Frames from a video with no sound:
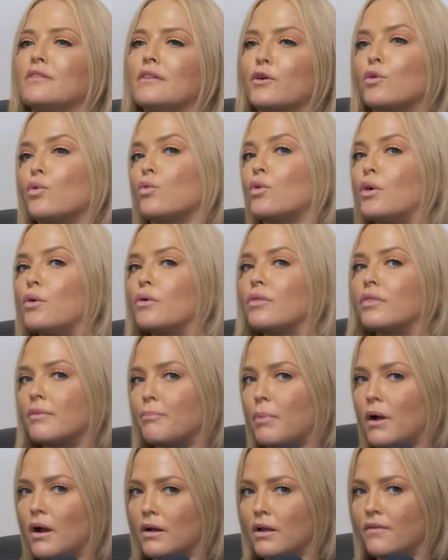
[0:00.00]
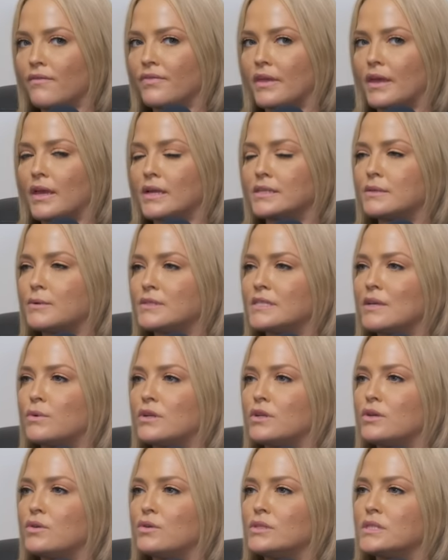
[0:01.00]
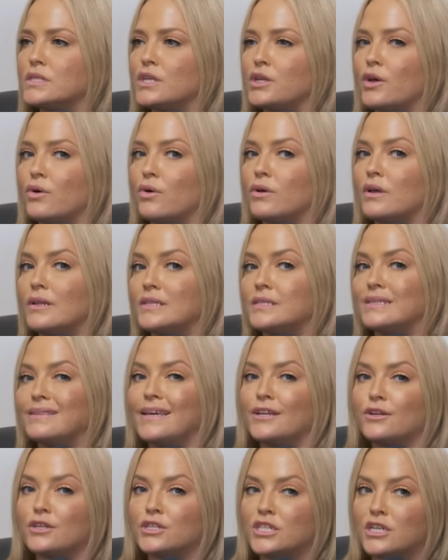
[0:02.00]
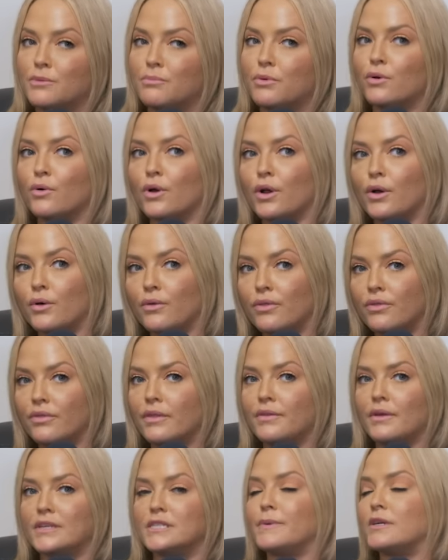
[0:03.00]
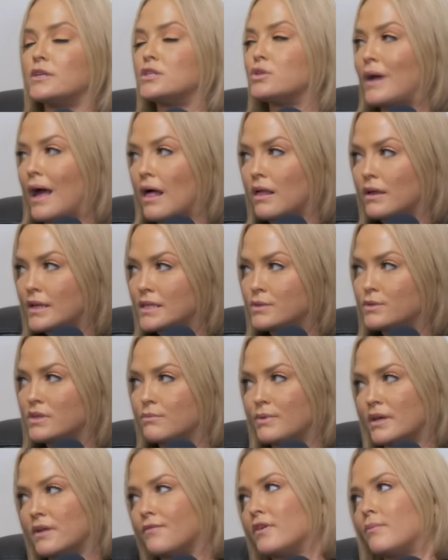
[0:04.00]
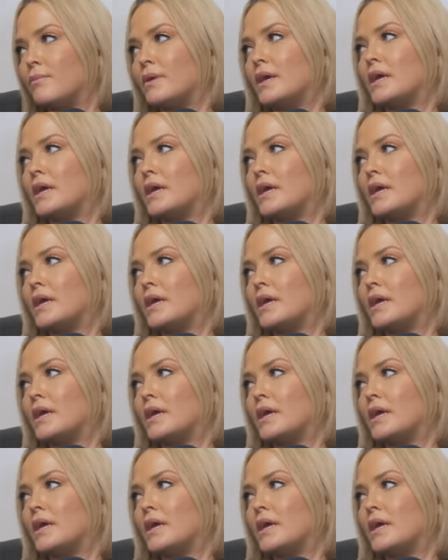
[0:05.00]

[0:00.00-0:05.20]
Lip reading: in the growth part of things. So someone who's, you know, in leadership, growth, spirituality is really big for